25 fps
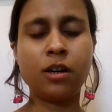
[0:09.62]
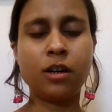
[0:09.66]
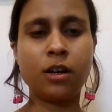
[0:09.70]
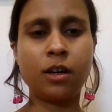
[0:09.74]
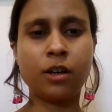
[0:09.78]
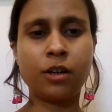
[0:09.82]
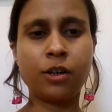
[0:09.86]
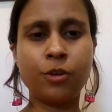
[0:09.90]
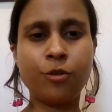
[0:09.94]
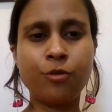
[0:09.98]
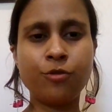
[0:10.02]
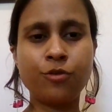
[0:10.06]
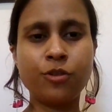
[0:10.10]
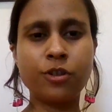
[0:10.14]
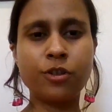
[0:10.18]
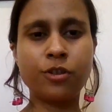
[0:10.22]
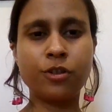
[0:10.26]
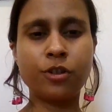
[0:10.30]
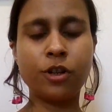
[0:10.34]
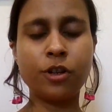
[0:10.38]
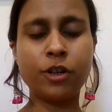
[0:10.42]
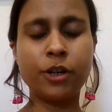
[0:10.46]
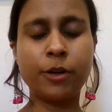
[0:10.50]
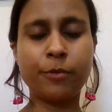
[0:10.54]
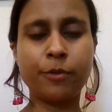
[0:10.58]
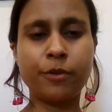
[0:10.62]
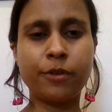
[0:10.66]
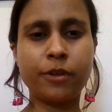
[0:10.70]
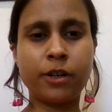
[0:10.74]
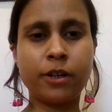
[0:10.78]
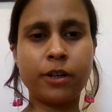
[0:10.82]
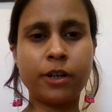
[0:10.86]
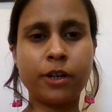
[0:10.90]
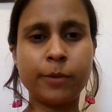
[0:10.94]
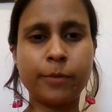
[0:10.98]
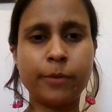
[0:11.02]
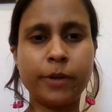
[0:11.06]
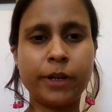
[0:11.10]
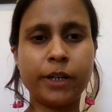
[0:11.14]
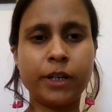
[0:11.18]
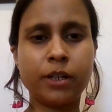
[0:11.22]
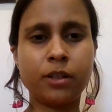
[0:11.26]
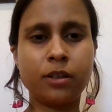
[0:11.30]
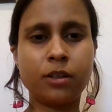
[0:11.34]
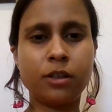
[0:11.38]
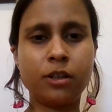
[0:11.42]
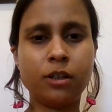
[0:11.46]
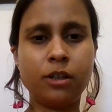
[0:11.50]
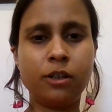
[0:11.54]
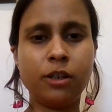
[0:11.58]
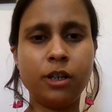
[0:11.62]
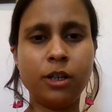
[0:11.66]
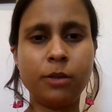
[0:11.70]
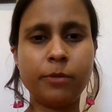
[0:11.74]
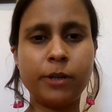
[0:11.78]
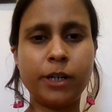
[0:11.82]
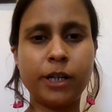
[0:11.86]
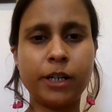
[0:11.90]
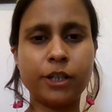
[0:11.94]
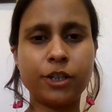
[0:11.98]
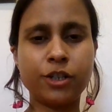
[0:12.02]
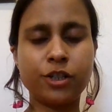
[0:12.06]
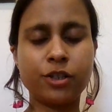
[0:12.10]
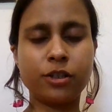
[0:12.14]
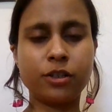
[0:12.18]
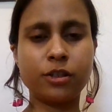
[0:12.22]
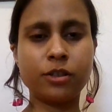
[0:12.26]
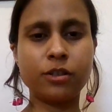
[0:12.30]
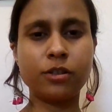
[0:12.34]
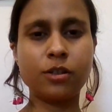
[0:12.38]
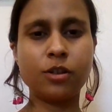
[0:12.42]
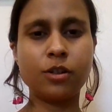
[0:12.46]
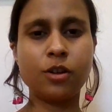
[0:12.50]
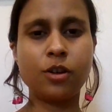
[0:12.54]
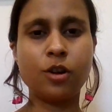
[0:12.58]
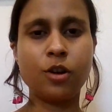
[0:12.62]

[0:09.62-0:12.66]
accused is not represented by the legal practitioner